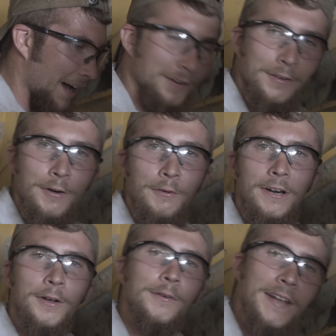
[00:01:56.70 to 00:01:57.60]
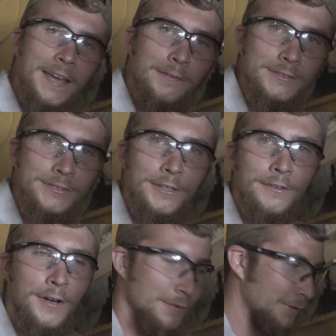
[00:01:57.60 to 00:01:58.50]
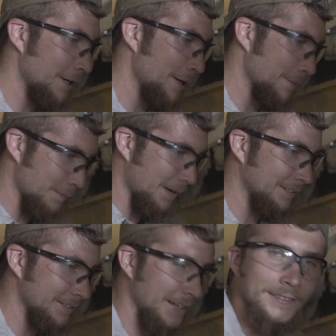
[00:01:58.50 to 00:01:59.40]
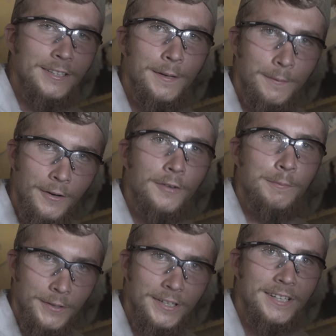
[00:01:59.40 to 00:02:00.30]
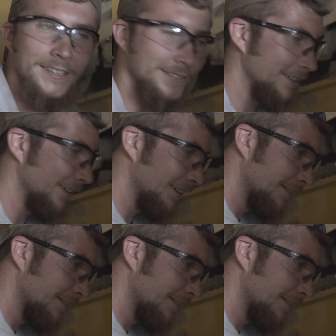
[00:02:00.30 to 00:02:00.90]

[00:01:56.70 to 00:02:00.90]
I don't know what old Nate was doing over there, but my side's coming off pretty easy.